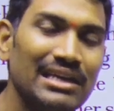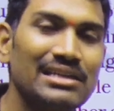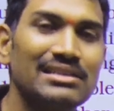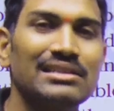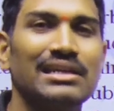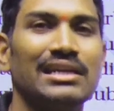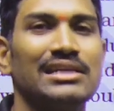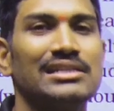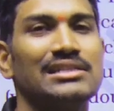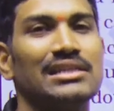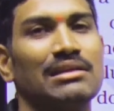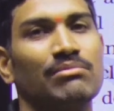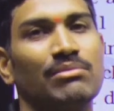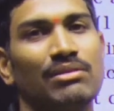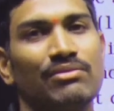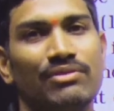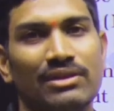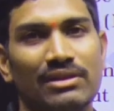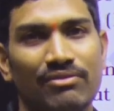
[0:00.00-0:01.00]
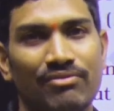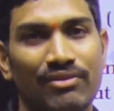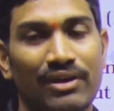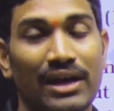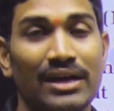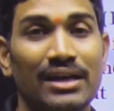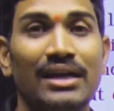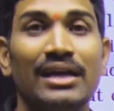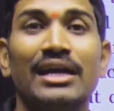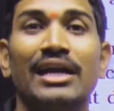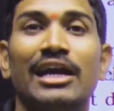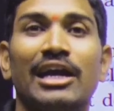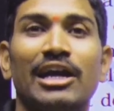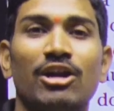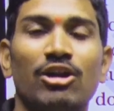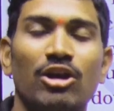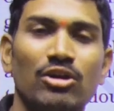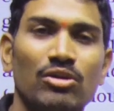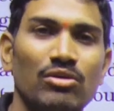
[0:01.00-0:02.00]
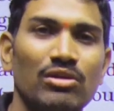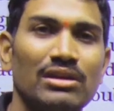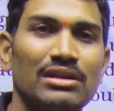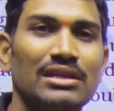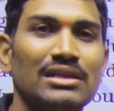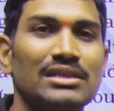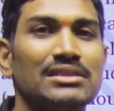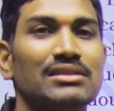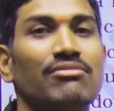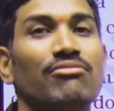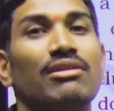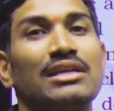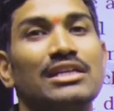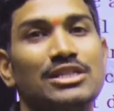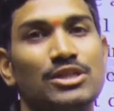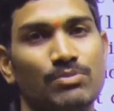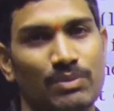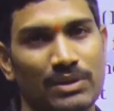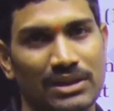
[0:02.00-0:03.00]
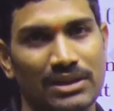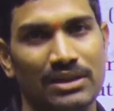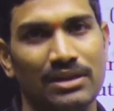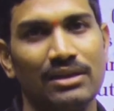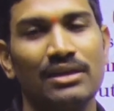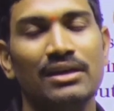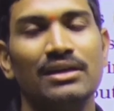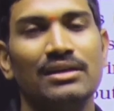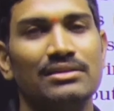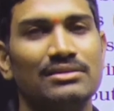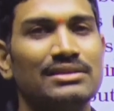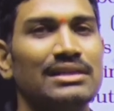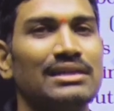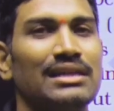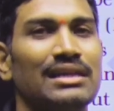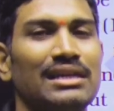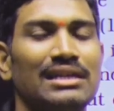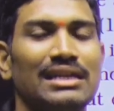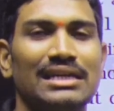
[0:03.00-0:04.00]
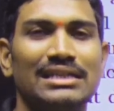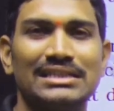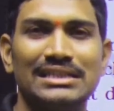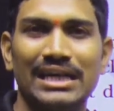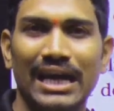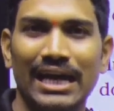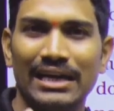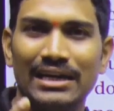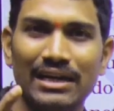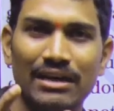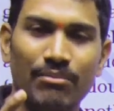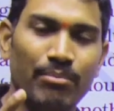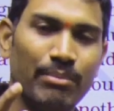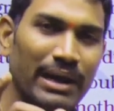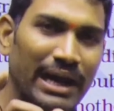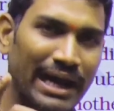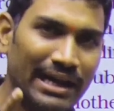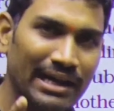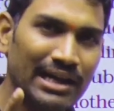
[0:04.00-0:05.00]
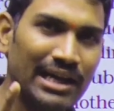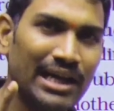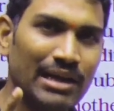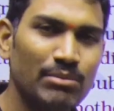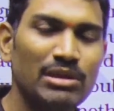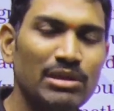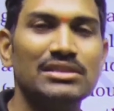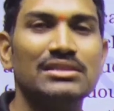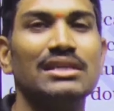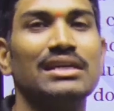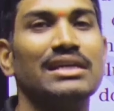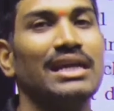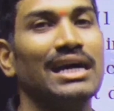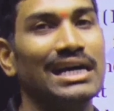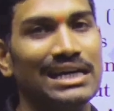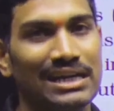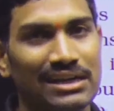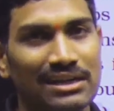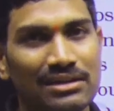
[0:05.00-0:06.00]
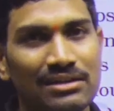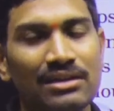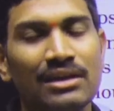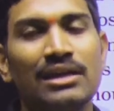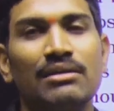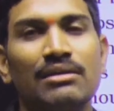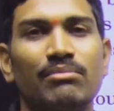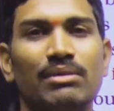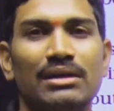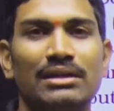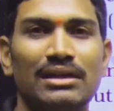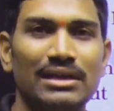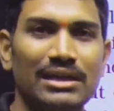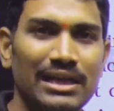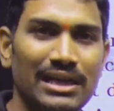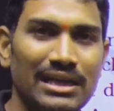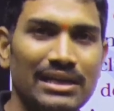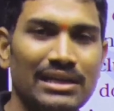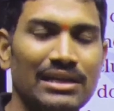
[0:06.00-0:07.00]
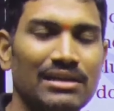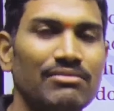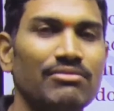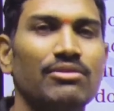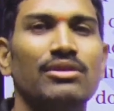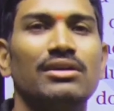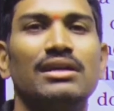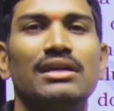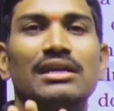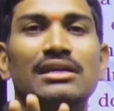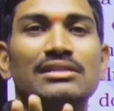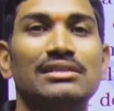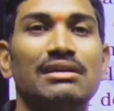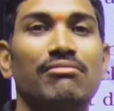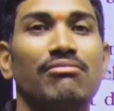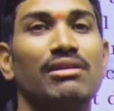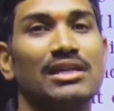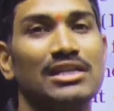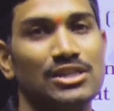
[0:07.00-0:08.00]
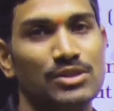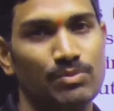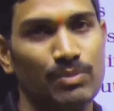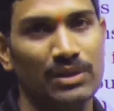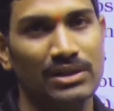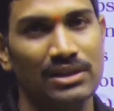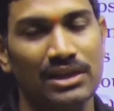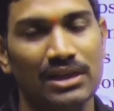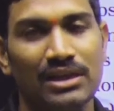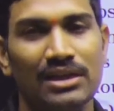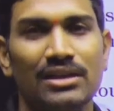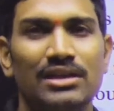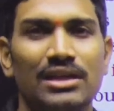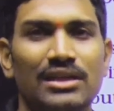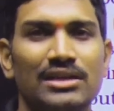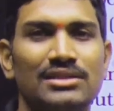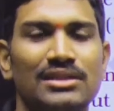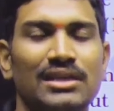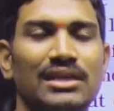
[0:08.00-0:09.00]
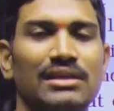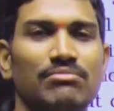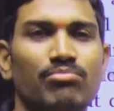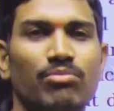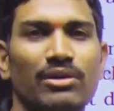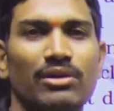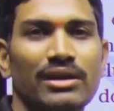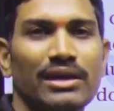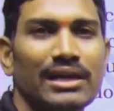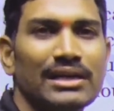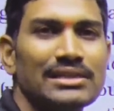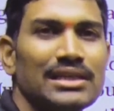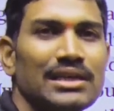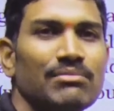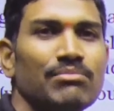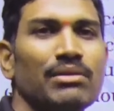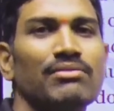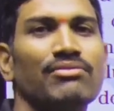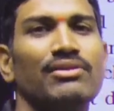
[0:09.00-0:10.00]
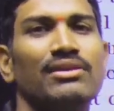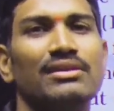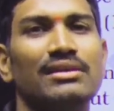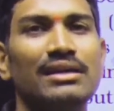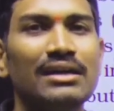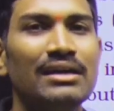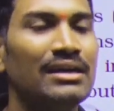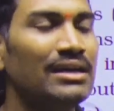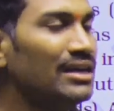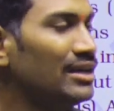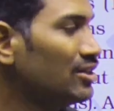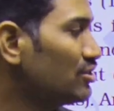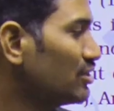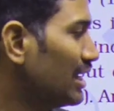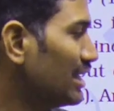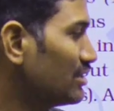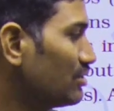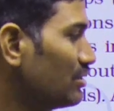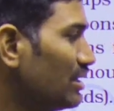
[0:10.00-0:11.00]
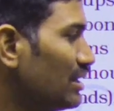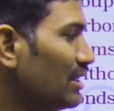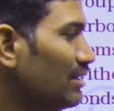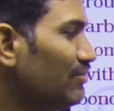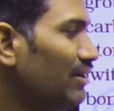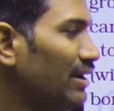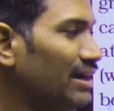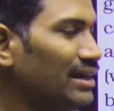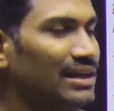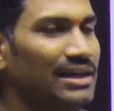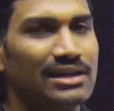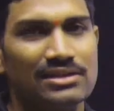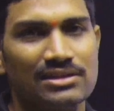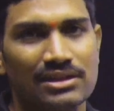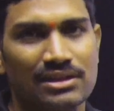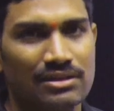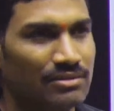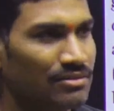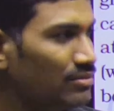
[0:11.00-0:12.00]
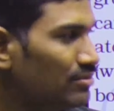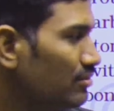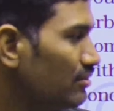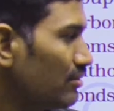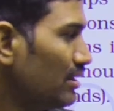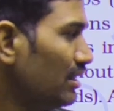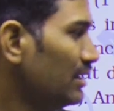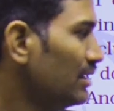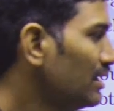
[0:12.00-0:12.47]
is an example for the fat, and not only this, vanaspati. Generally, the standard brand name is the dalda, but the technical word is the vanaspati. That is an important example for the saturated fatty acid. Okay,